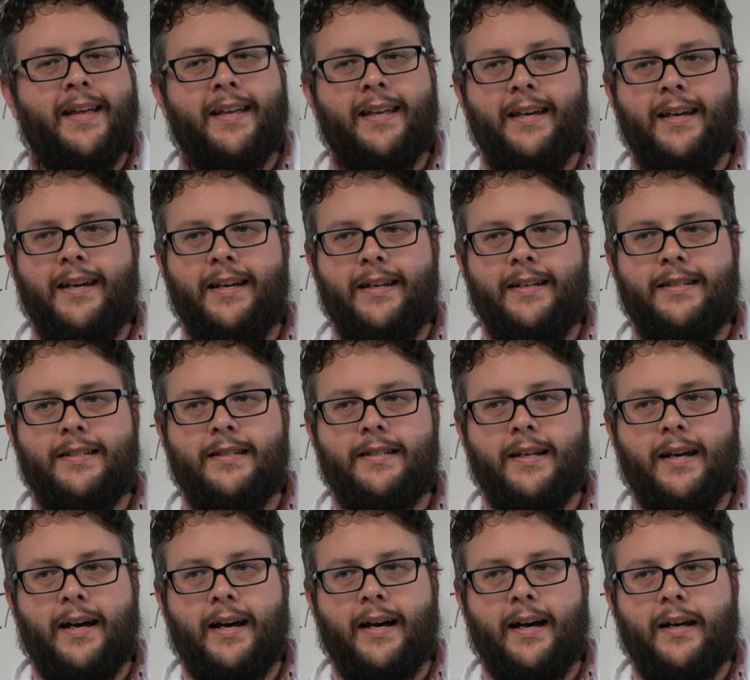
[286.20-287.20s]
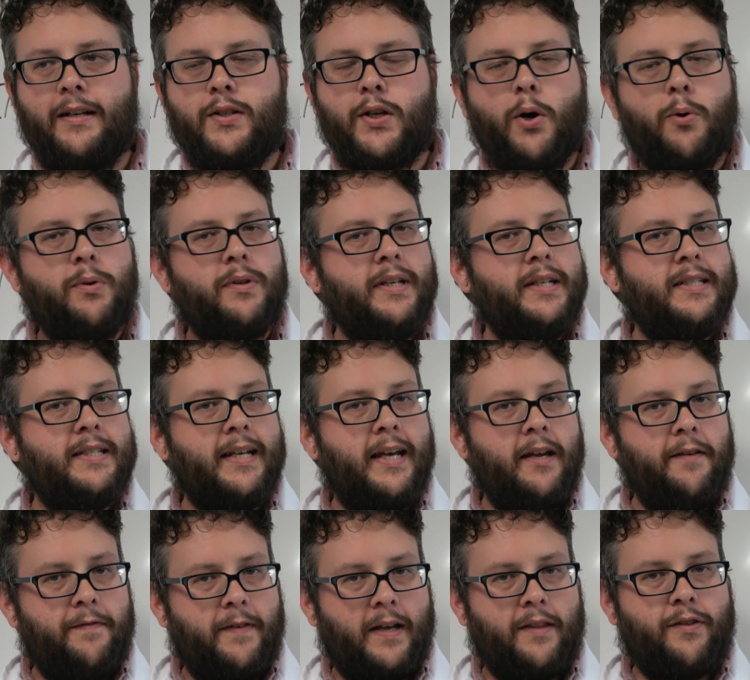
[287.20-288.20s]
It's totally
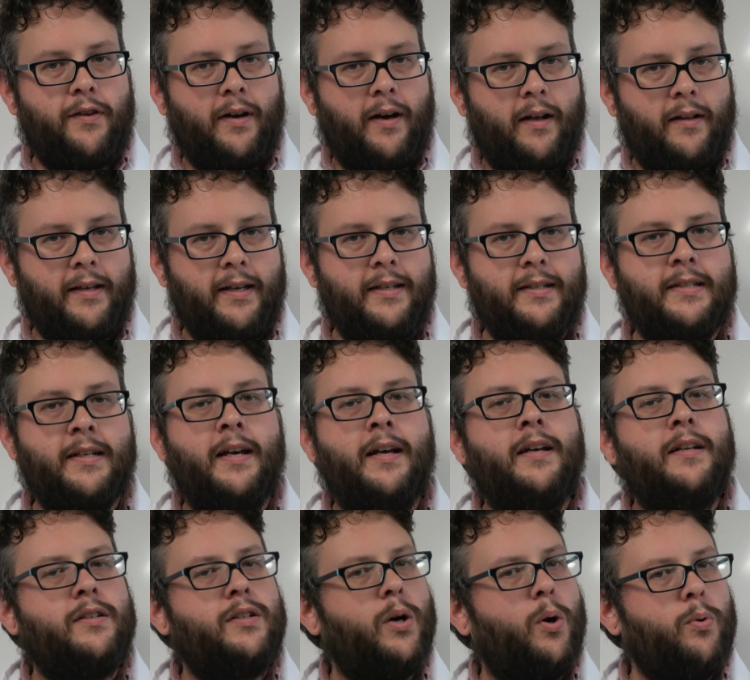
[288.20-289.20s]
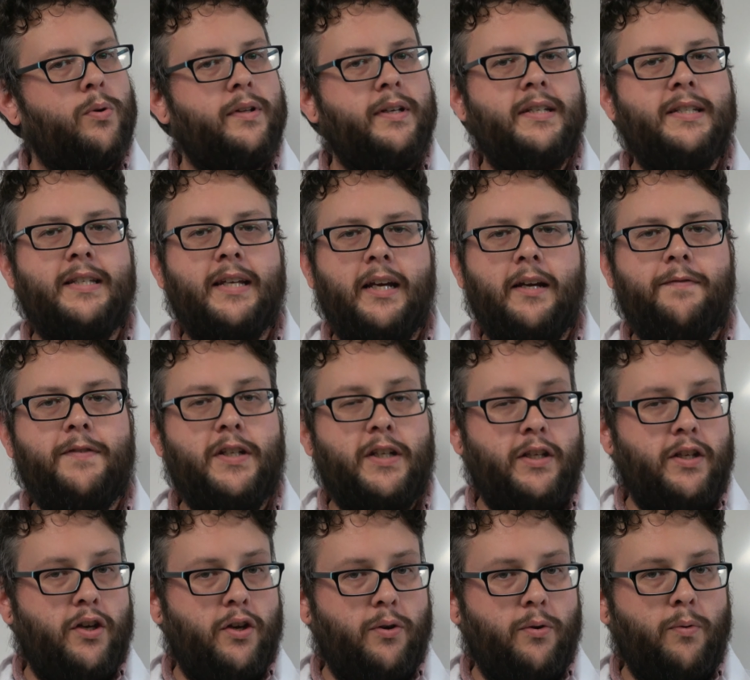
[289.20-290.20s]
safe, ethanol is, totally safe to
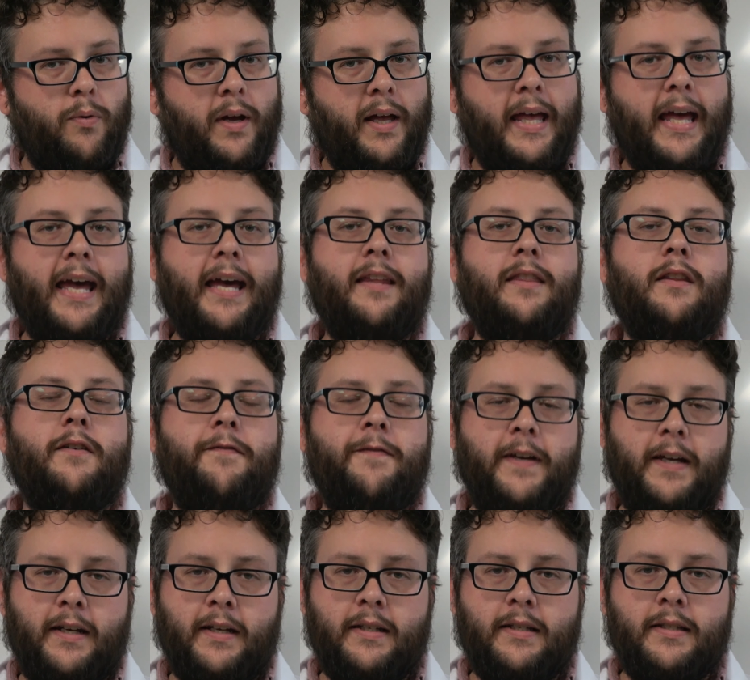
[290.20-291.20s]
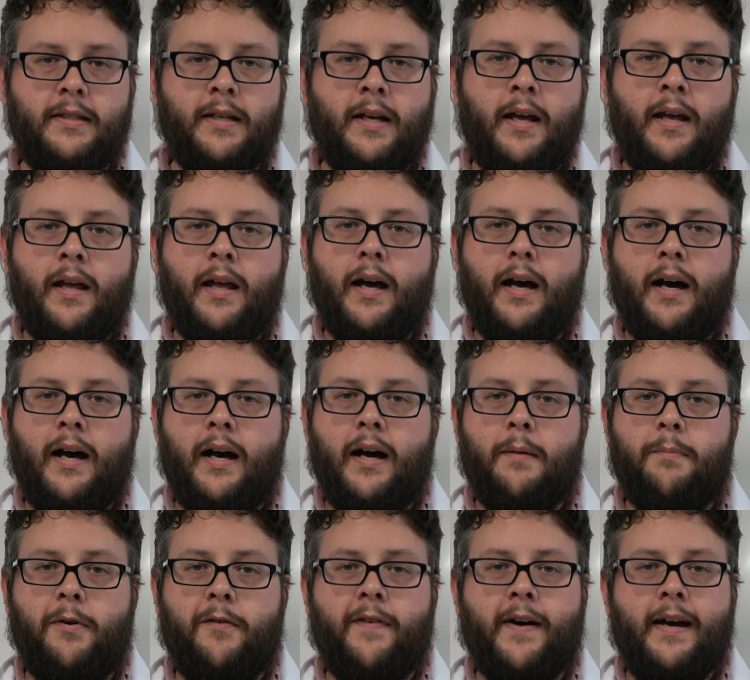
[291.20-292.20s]
you and the fetus,
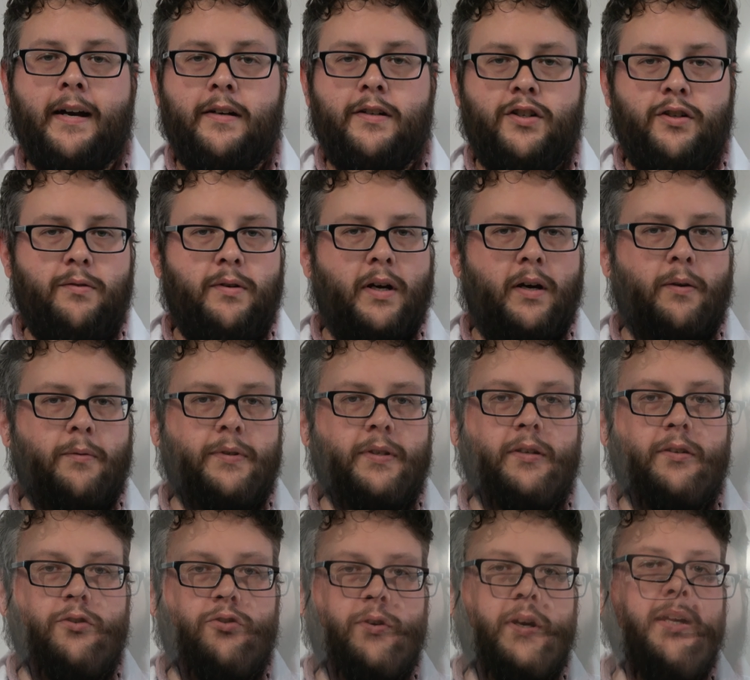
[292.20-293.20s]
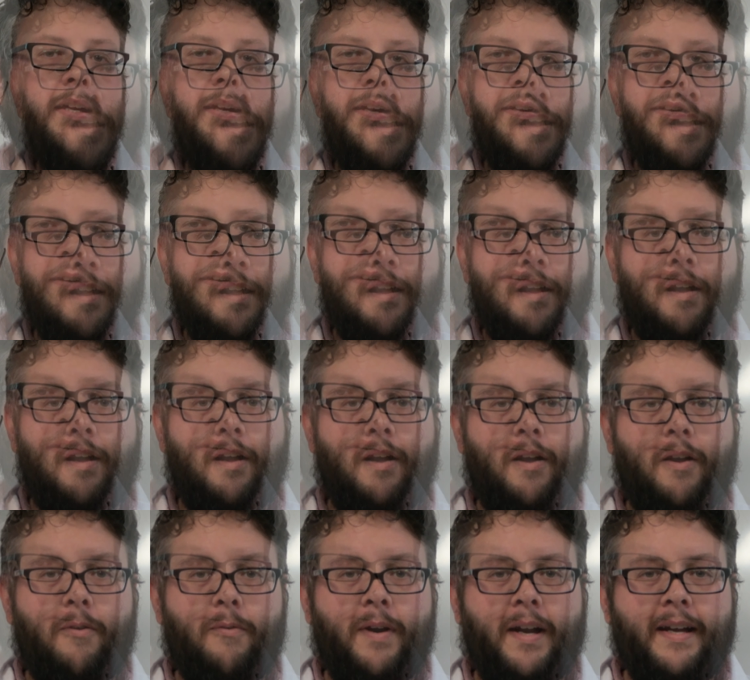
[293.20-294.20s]
provided you don't drink it.
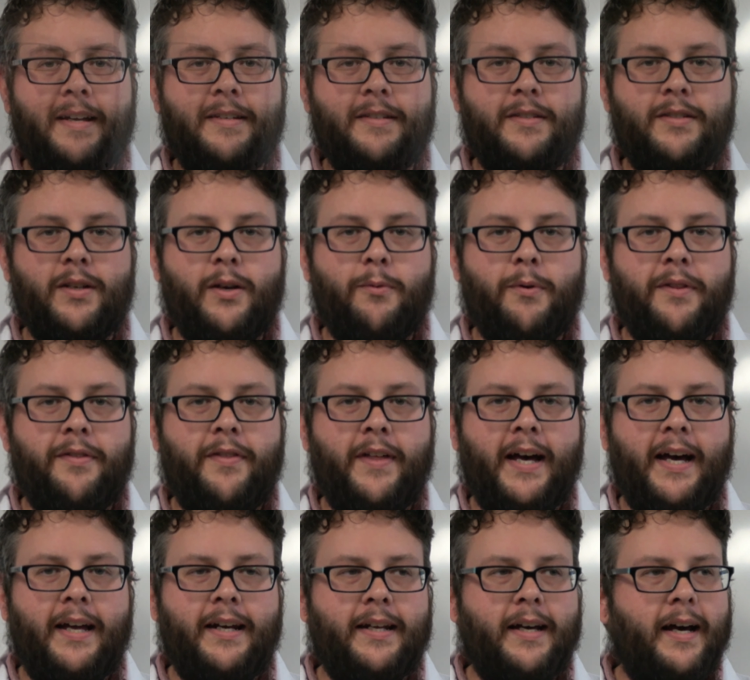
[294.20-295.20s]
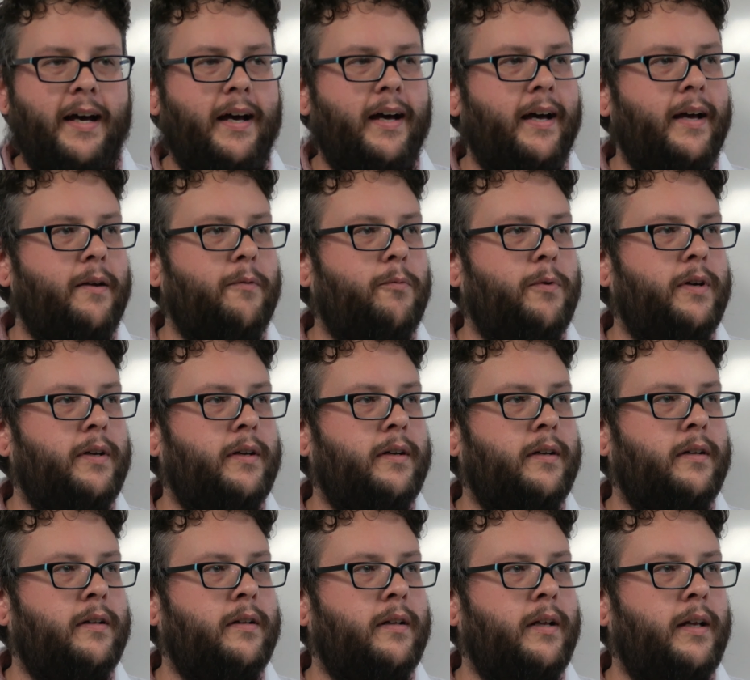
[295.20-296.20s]
All right, so with that, I
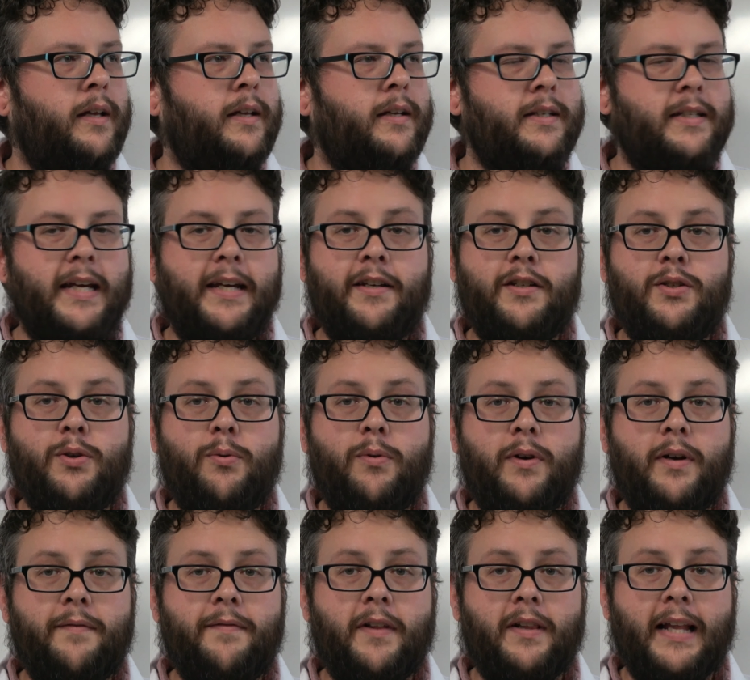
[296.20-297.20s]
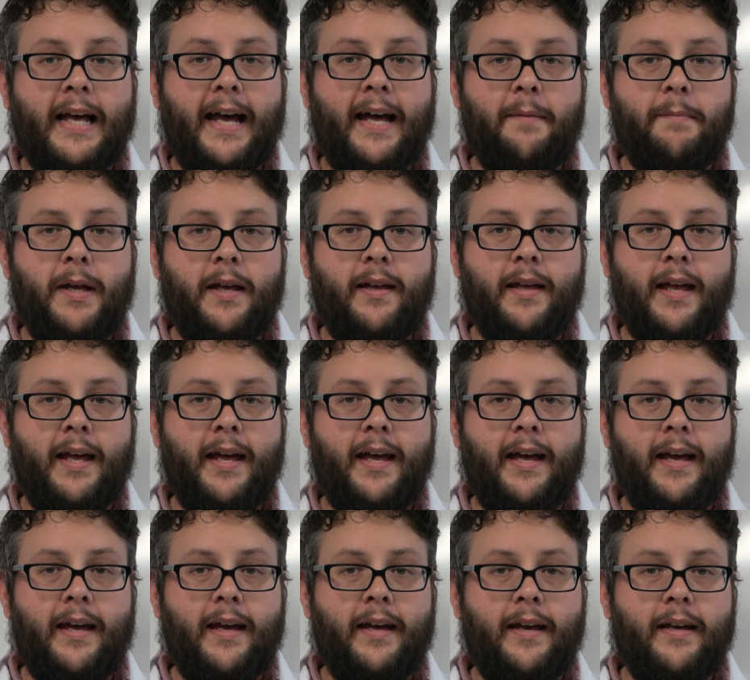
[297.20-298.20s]
will take a tour of the lab
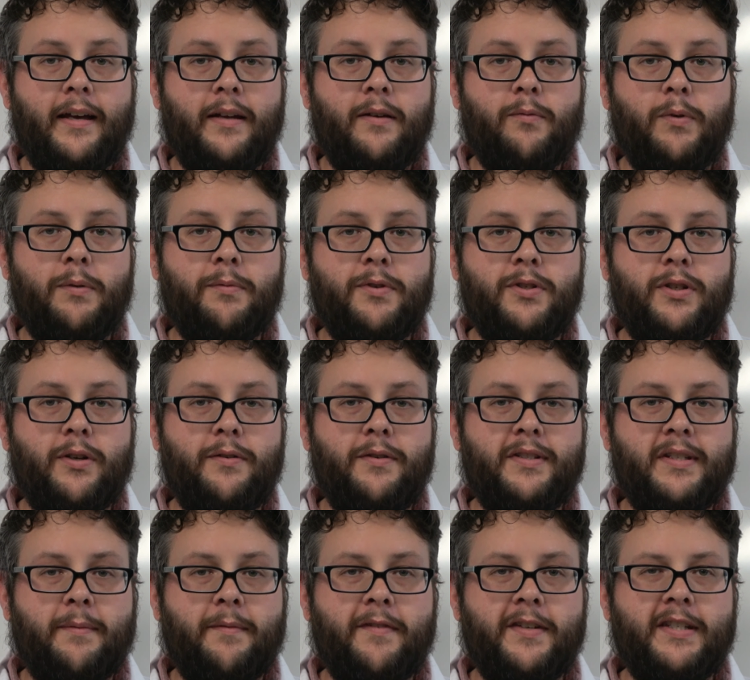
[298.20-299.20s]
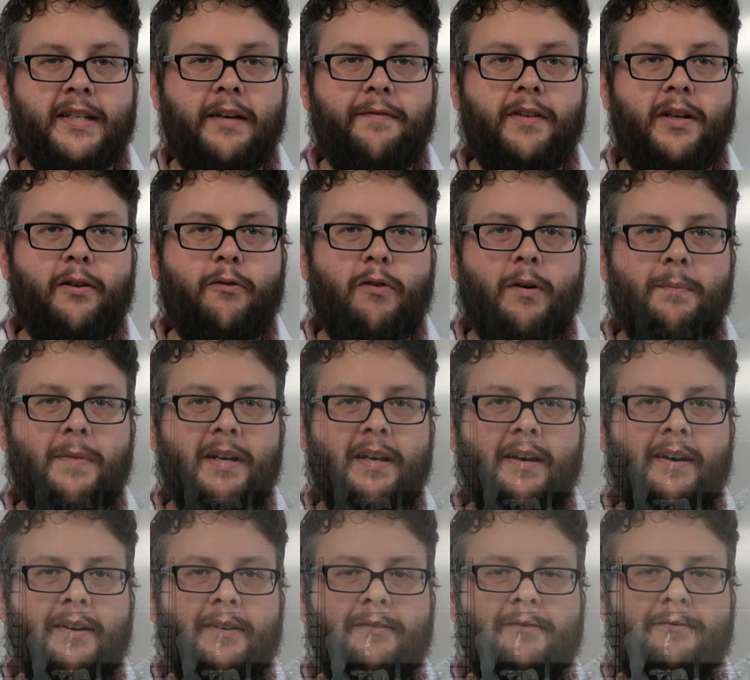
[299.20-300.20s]
and we will show you some of the safety equipment here.